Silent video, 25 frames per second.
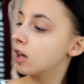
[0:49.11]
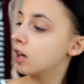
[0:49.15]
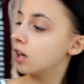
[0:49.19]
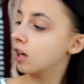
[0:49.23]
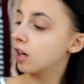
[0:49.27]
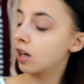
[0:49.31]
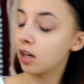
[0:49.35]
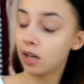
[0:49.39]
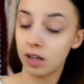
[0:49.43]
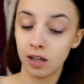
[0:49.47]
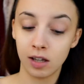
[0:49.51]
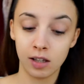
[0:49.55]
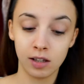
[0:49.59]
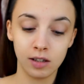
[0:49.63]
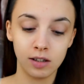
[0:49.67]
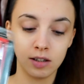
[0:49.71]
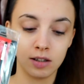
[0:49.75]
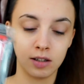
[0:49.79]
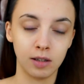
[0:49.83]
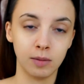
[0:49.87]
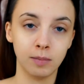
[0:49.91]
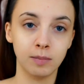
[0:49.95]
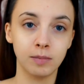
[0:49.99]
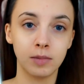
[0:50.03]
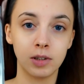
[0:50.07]

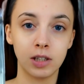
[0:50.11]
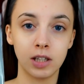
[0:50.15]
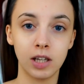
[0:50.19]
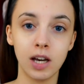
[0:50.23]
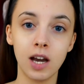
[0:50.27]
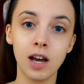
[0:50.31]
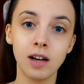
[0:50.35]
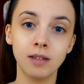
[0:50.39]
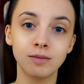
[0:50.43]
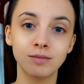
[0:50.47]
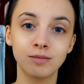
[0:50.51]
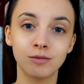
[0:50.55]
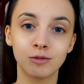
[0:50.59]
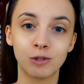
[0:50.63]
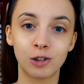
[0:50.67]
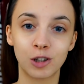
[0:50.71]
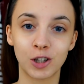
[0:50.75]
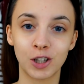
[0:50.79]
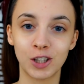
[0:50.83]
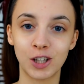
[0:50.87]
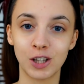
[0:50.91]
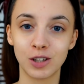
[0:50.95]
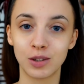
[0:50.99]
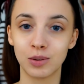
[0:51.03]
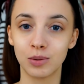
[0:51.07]
And yeah, we're
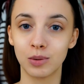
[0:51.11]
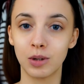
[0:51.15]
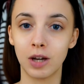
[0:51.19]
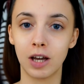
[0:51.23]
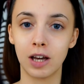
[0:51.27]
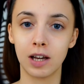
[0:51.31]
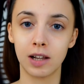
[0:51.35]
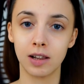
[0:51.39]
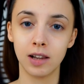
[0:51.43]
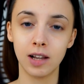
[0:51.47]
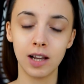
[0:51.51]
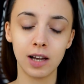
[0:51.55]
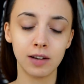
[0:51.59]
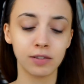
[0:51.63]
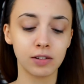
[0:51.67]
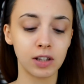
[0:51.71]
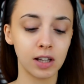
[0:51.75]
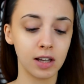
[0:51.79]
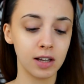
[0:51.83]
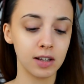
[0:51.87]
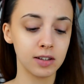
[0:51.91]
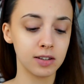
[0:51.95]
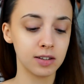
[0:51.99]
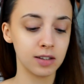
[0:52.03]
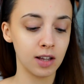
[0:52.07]
gonna do a live
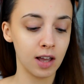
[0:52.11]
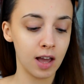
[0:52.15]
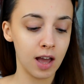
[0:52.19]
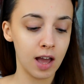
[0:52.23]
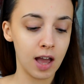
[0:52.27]
test